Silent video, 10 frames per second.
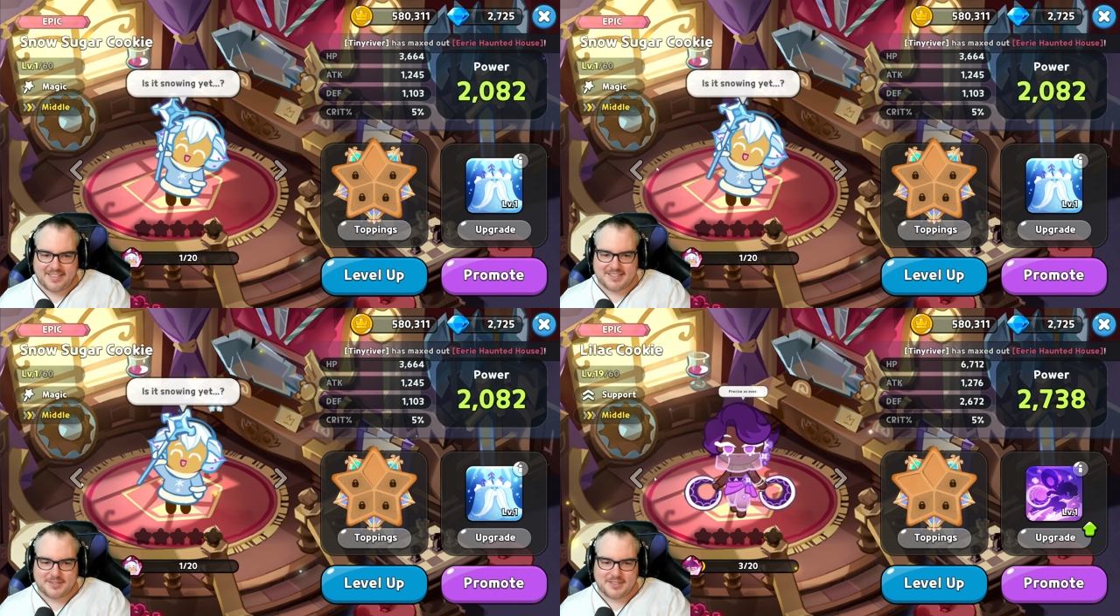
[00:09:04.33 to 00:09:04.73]

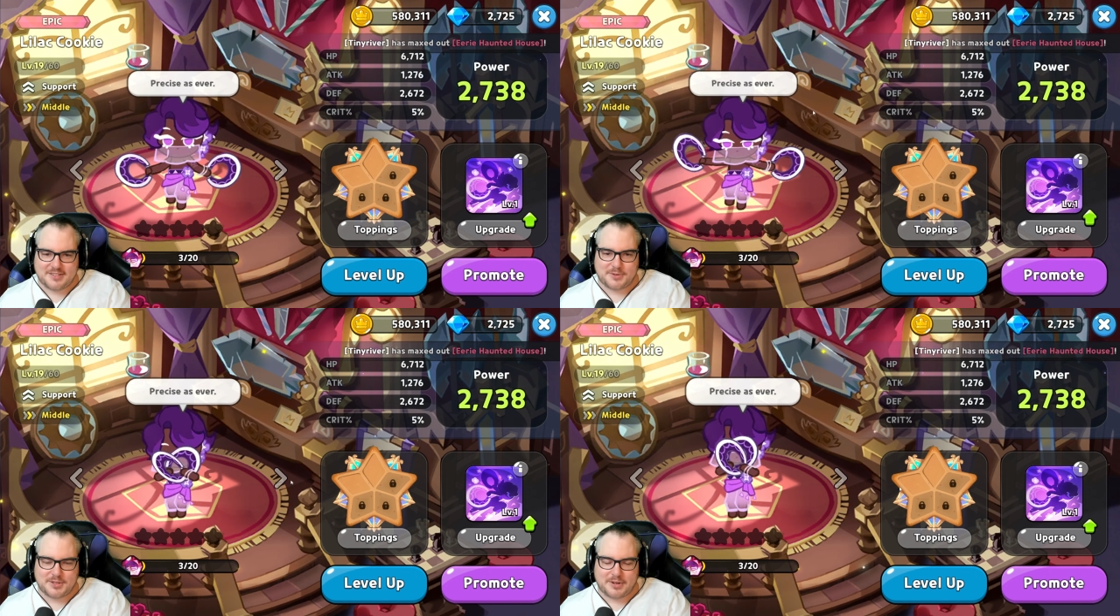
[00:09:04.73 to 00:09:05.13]
in This
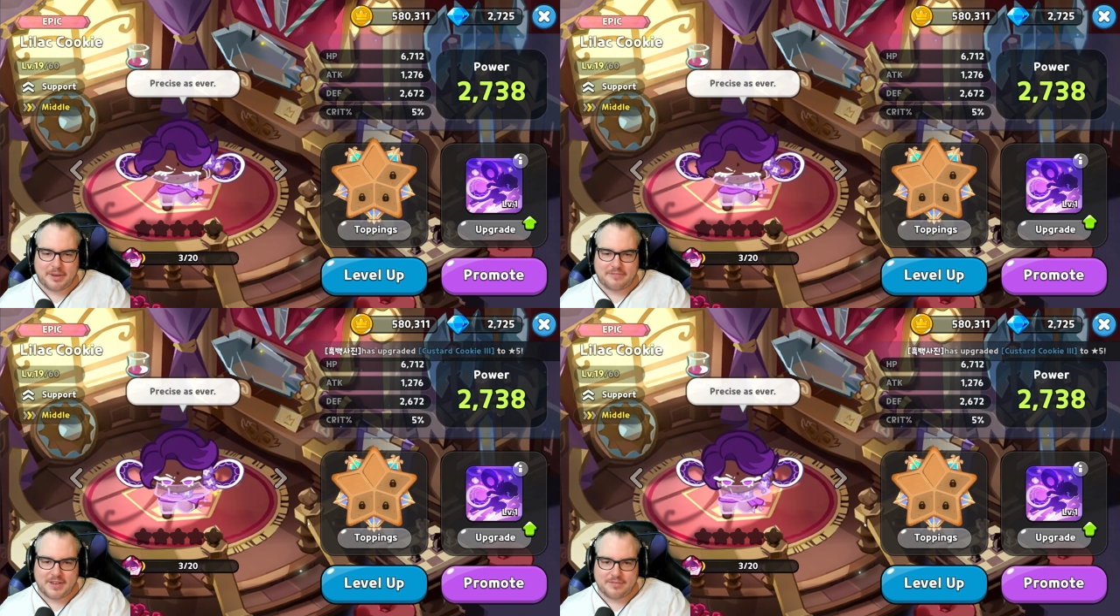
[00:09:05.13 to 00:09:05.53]
this one's one of
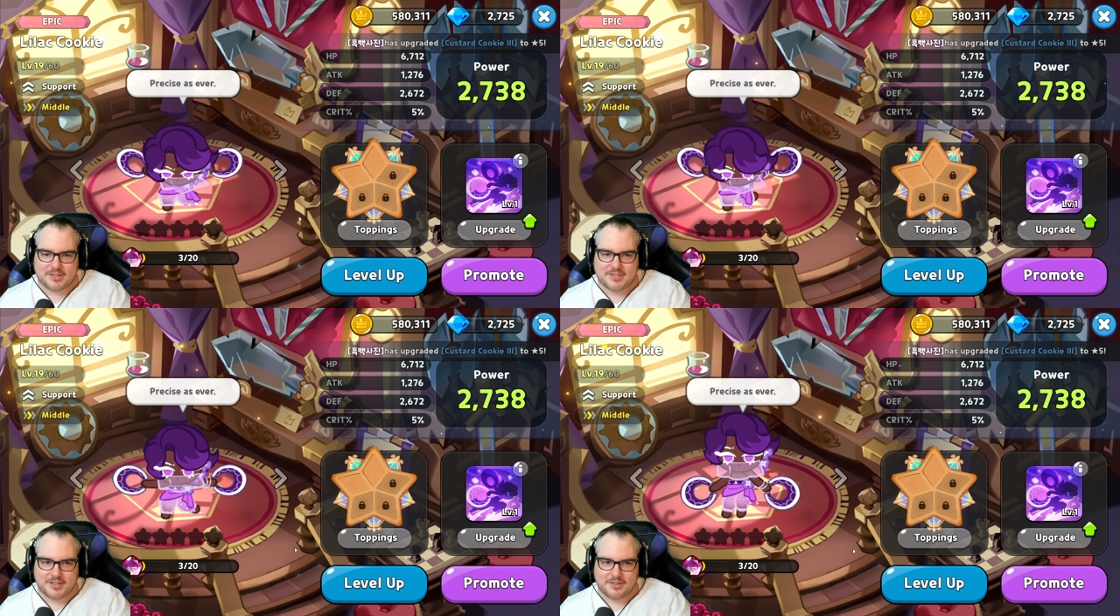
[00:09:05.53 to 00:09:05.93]
my
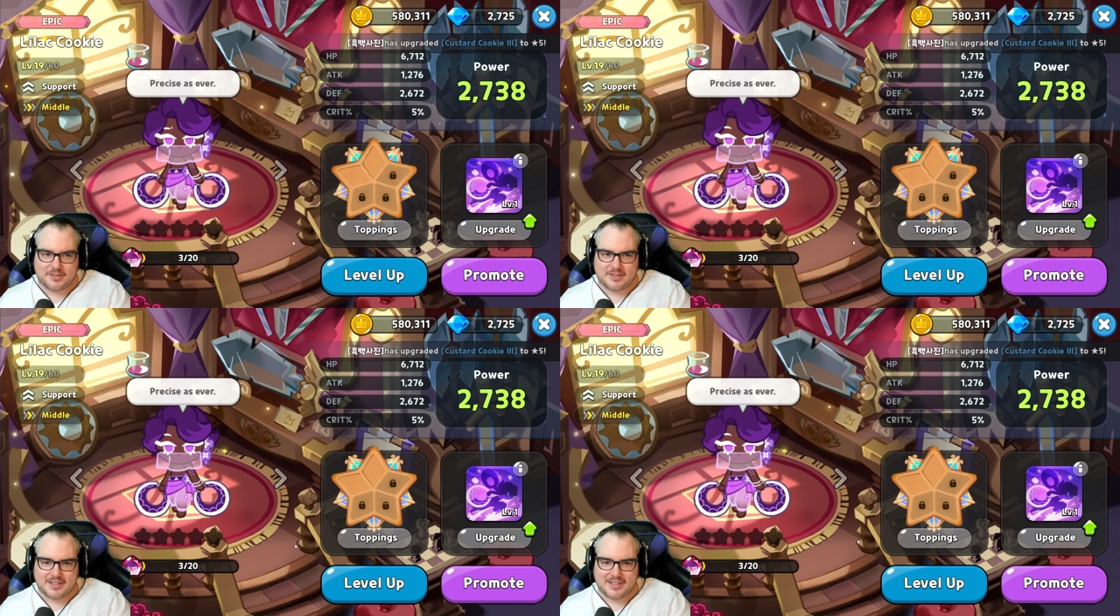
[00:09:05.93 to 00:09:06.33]
favorites too.